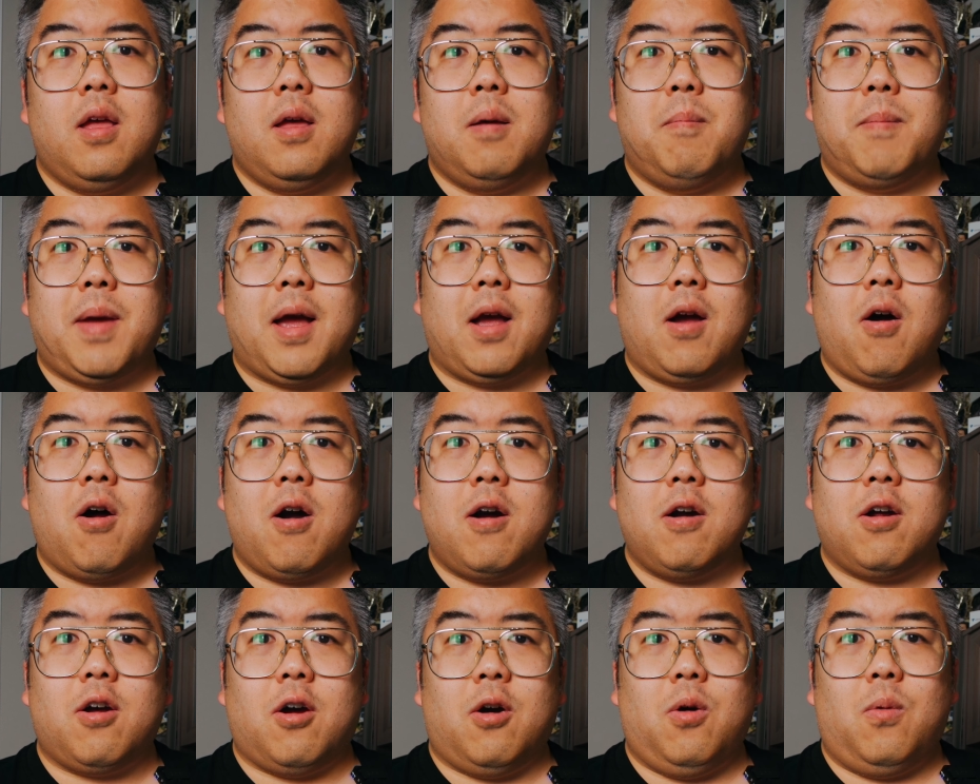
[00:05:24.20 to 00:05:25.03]

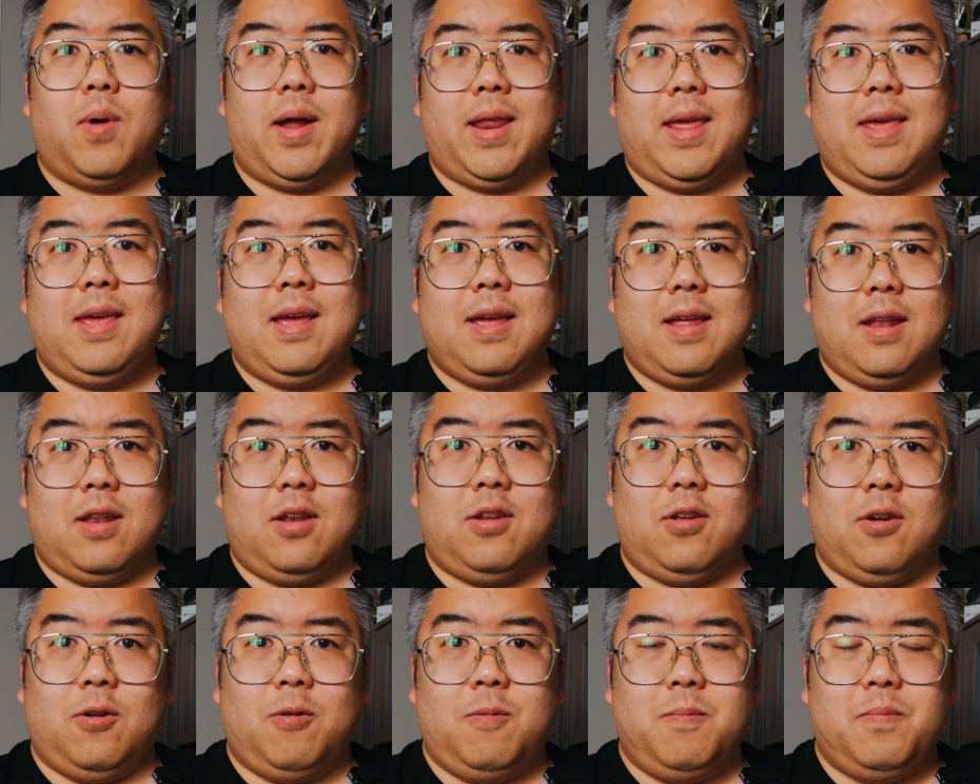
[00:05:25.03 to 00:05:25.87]
Magcargo, what he can
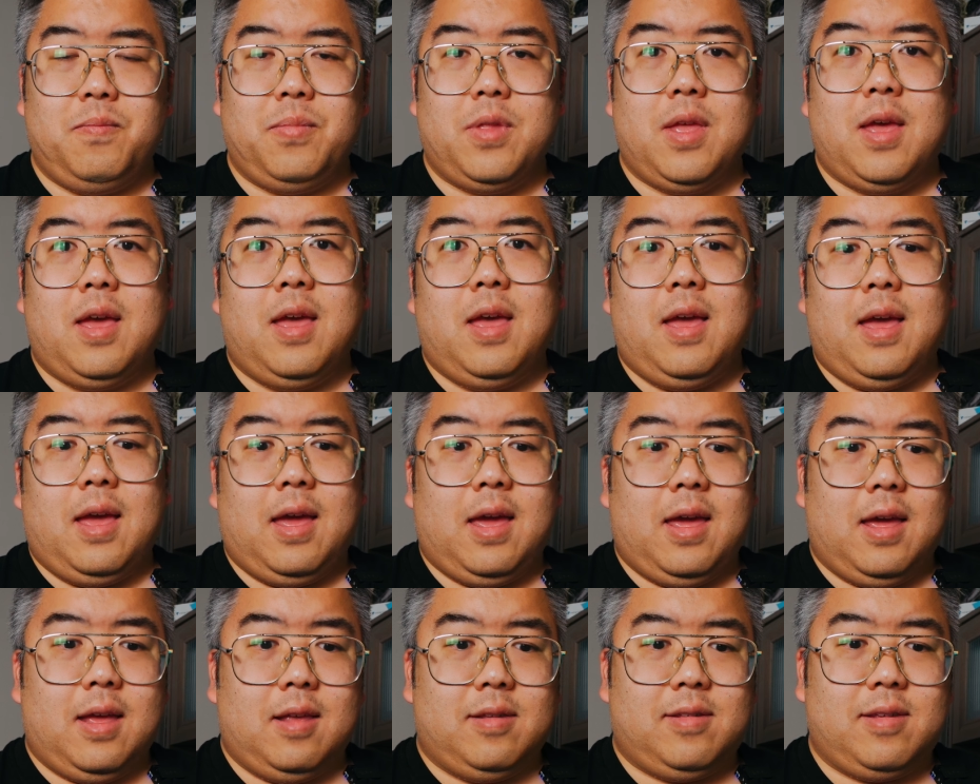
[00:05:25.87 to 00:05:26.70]
do
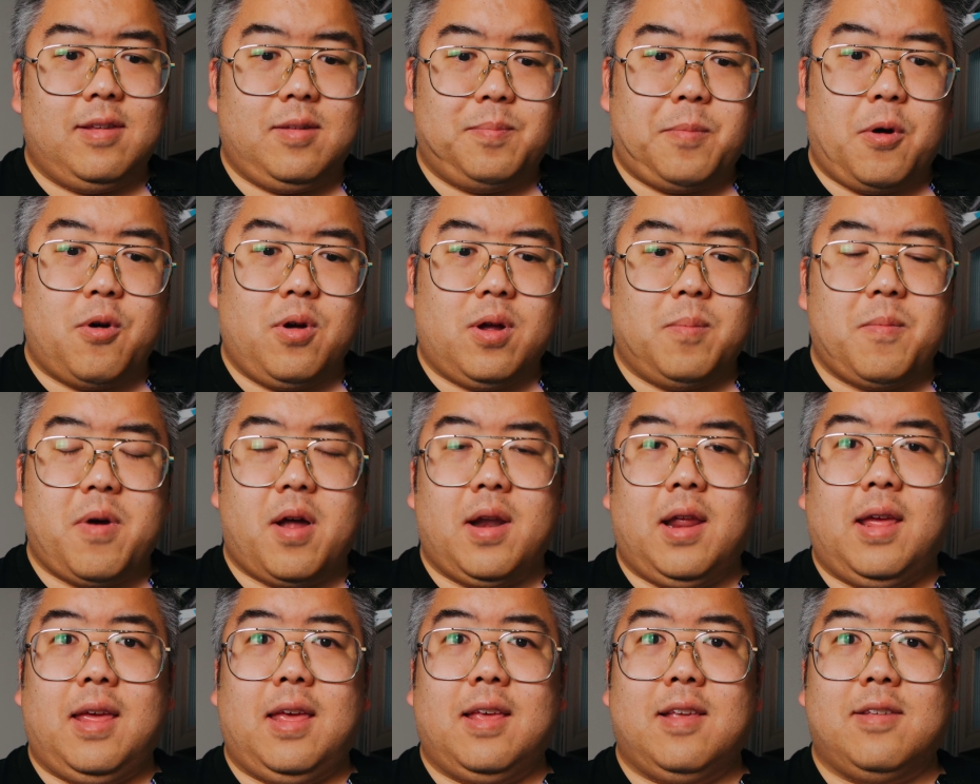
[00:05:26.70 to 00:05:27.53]
is, this
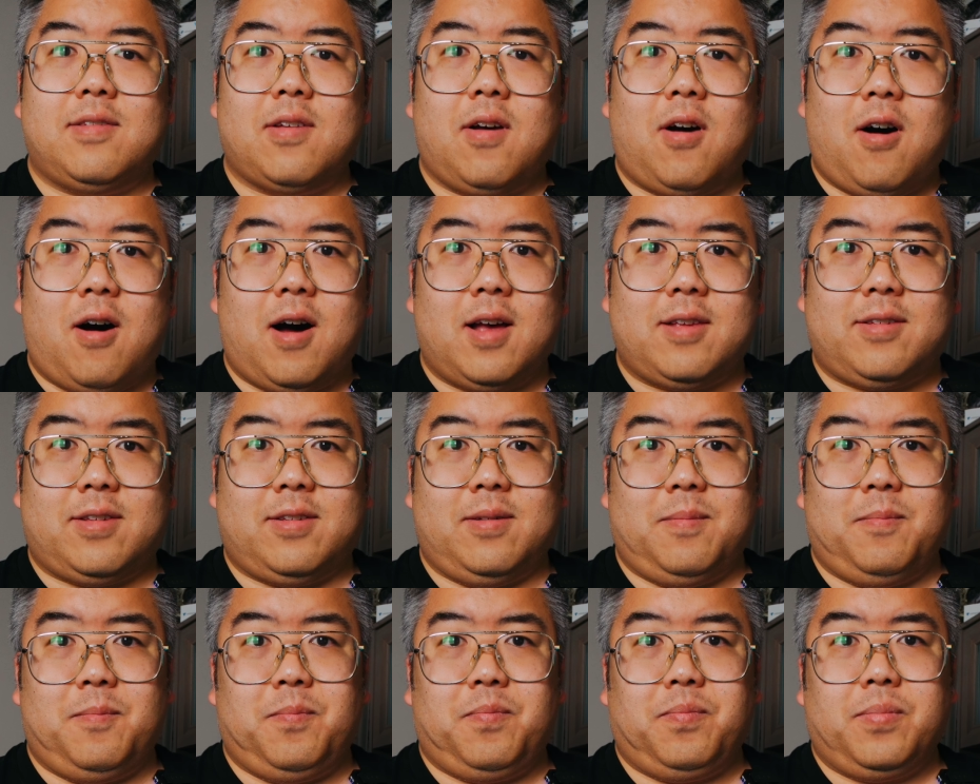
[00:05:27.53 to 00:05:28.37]
Pokemon is
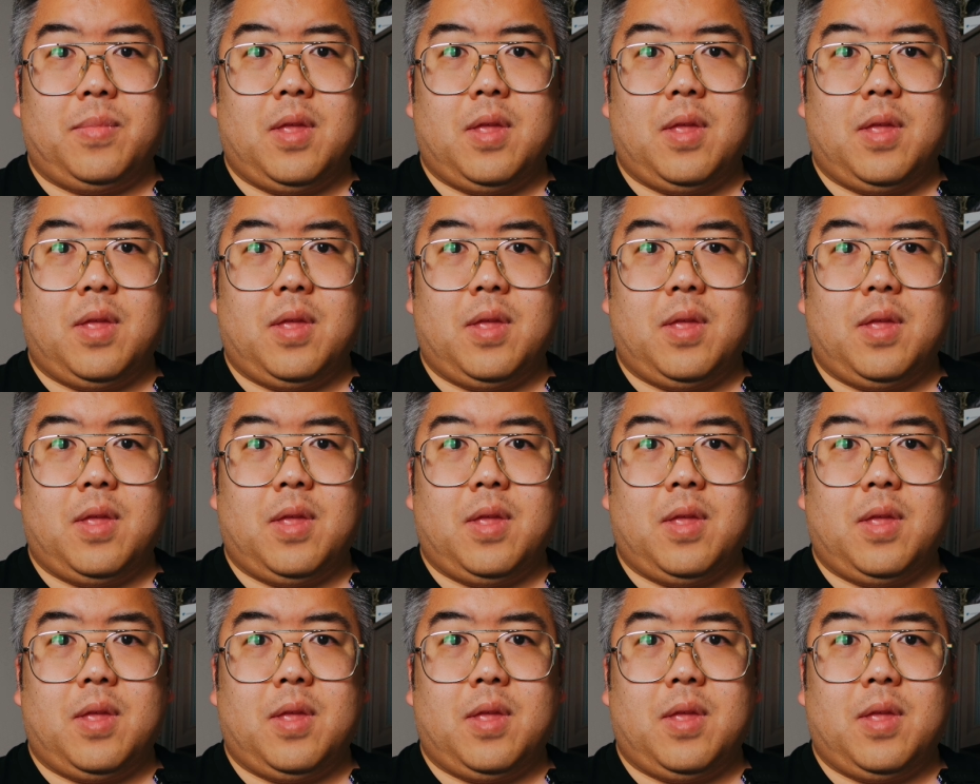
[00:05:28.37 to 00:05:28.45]
awesome.